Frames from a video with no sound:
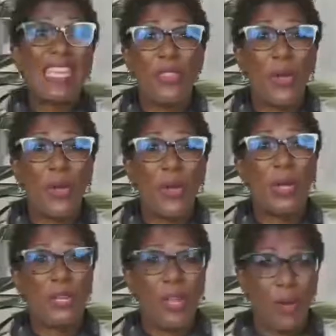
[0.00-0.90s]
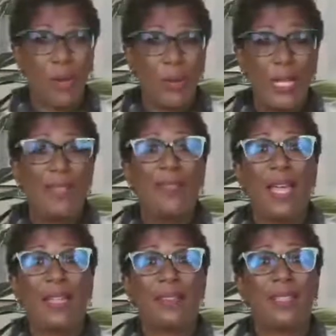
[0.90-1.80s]
though we know
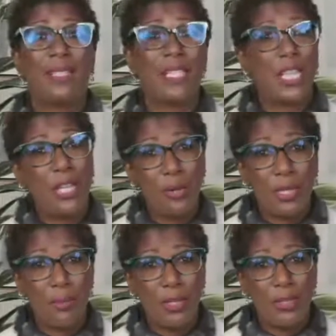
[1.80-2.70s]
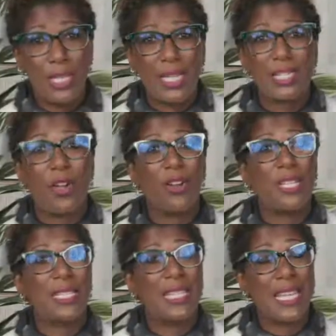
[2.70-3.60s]
that the Latino community is
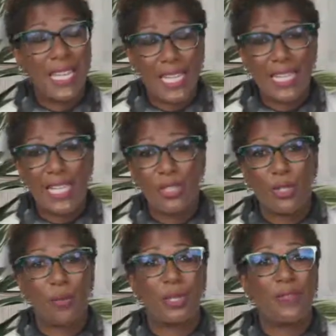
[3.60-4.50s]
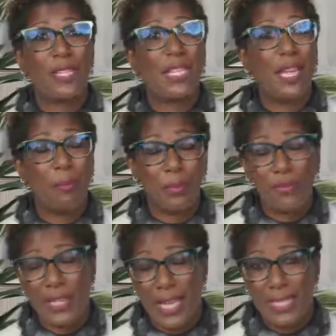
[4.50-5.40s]
hardest hit in terms of the number
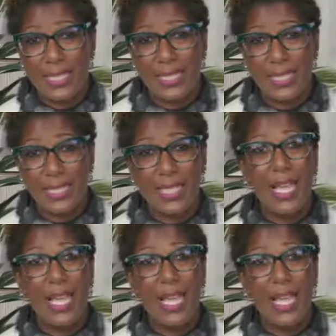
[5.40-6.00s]
of cases